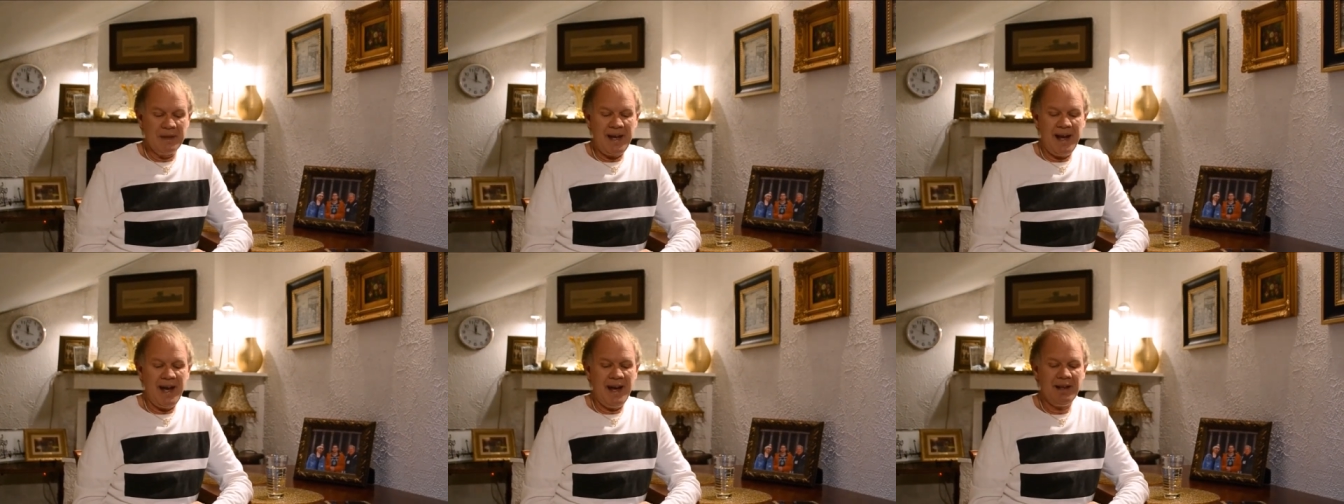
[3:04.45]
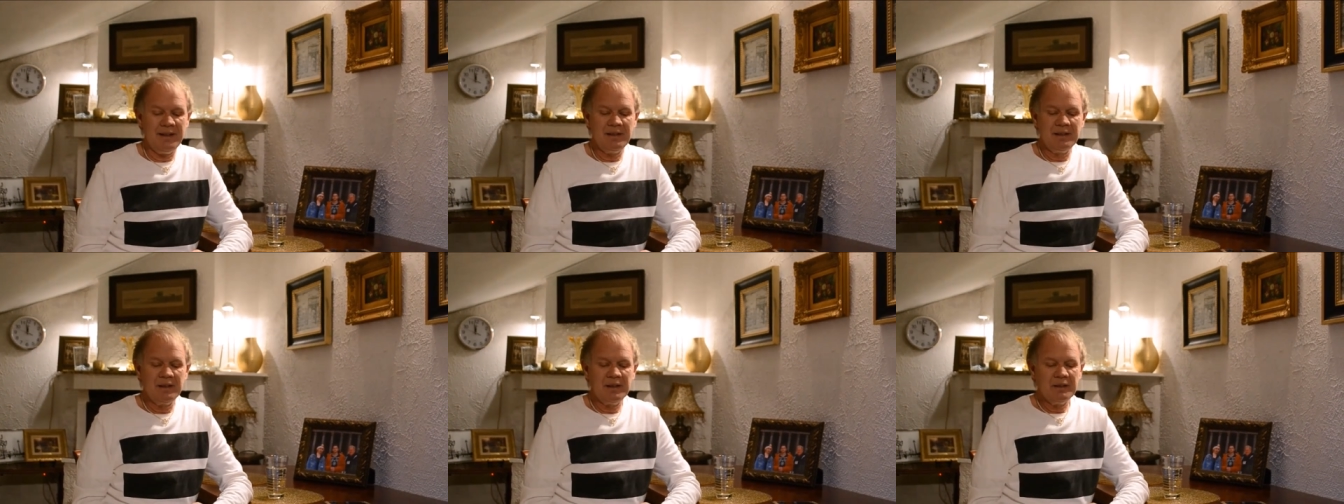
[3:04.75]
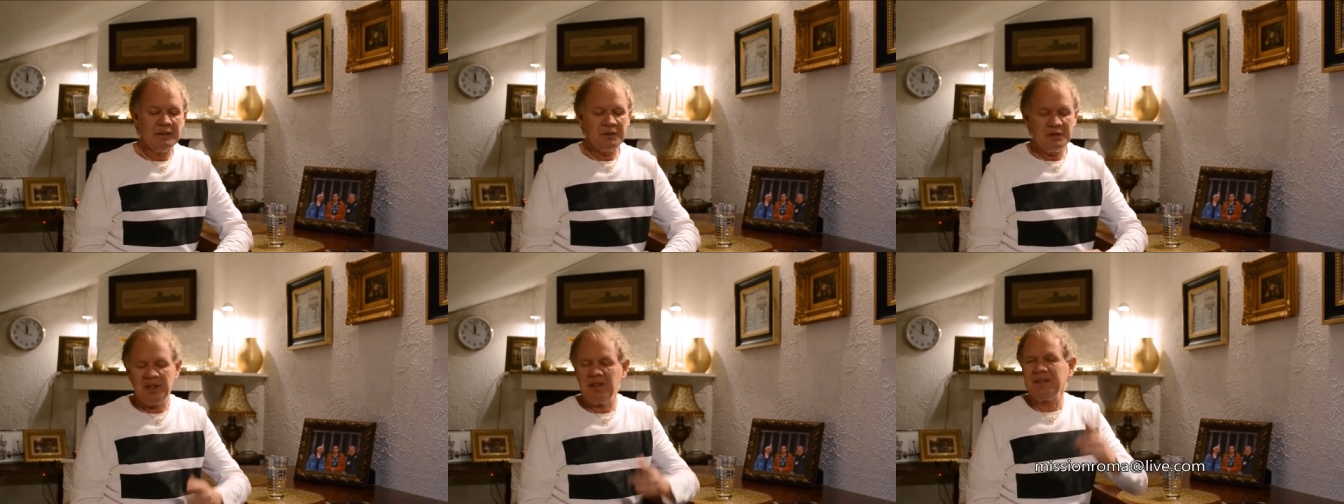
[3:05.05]
that,
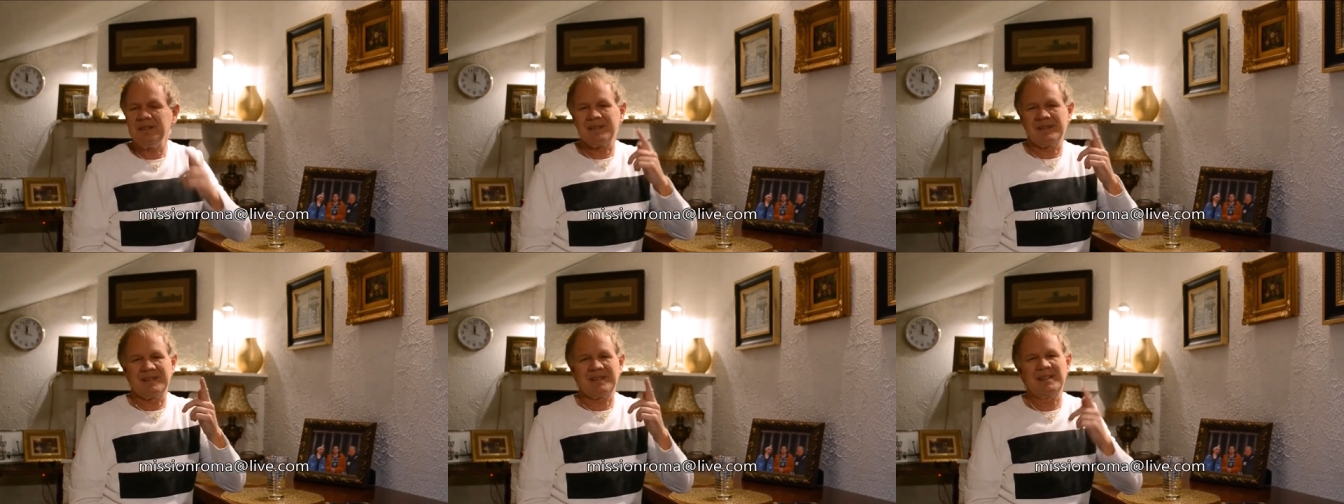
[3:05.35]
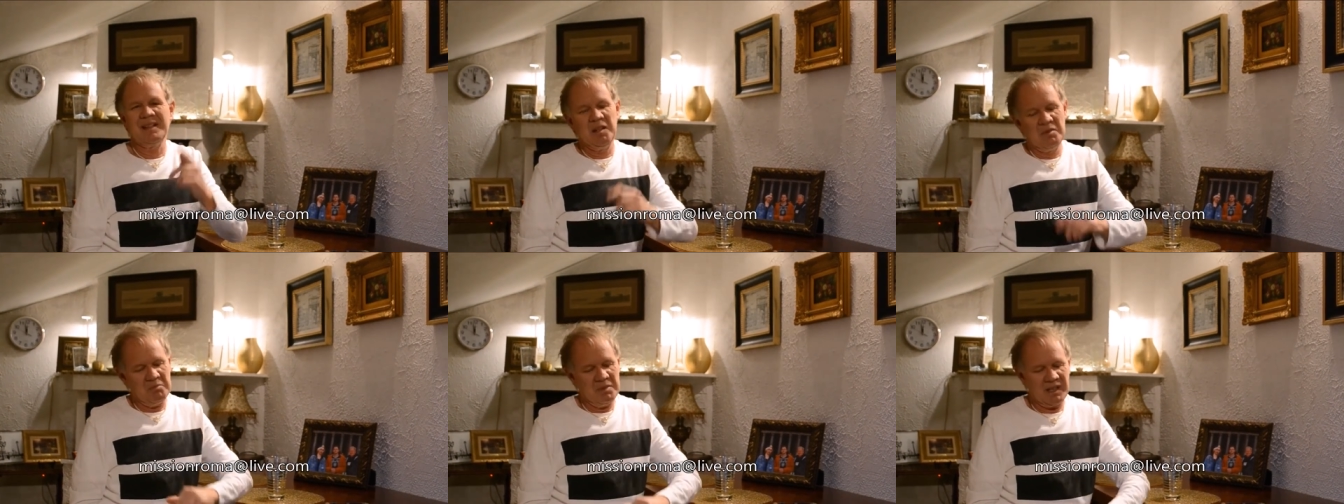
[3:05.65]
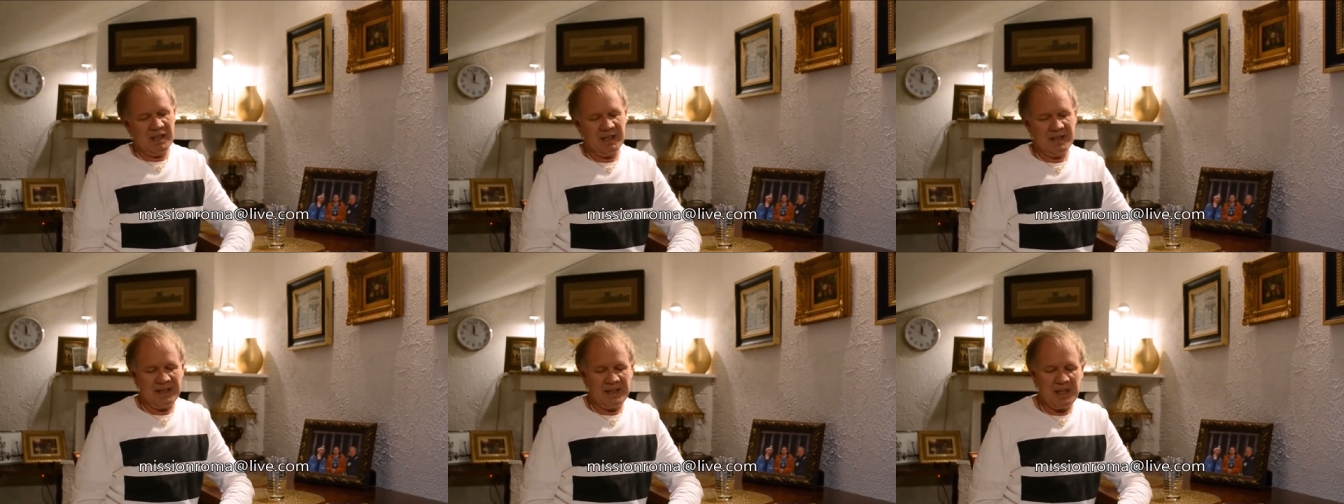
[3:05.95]
just send
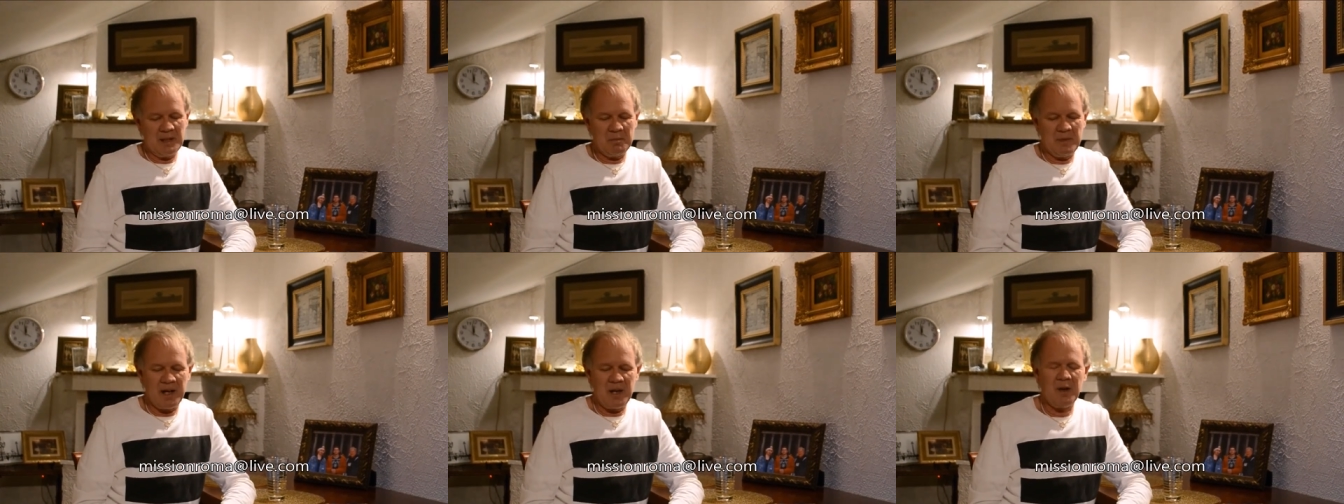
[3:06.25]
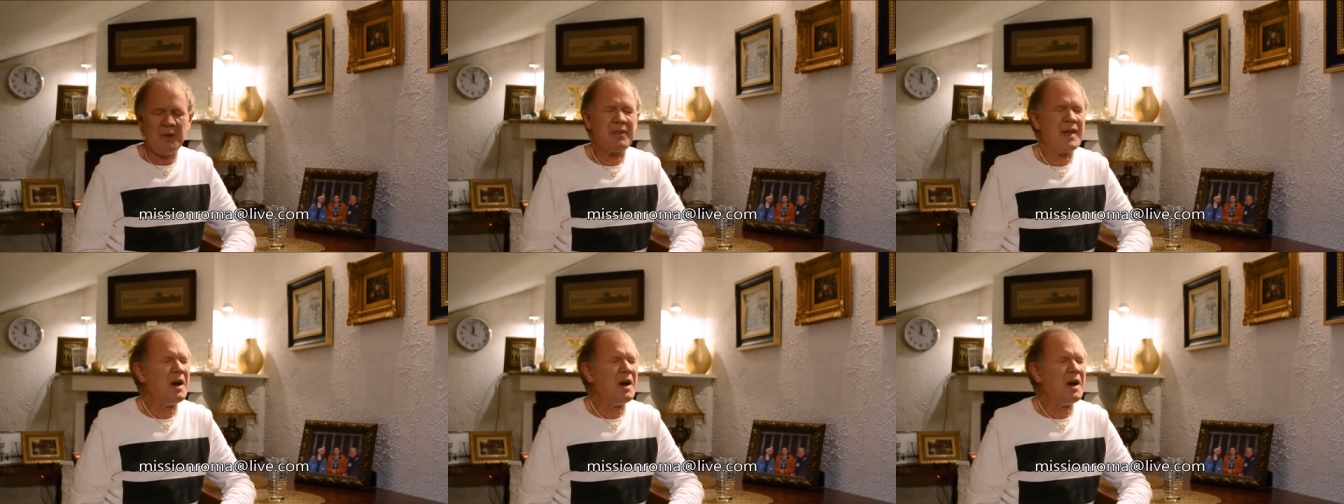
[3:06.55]
me an email.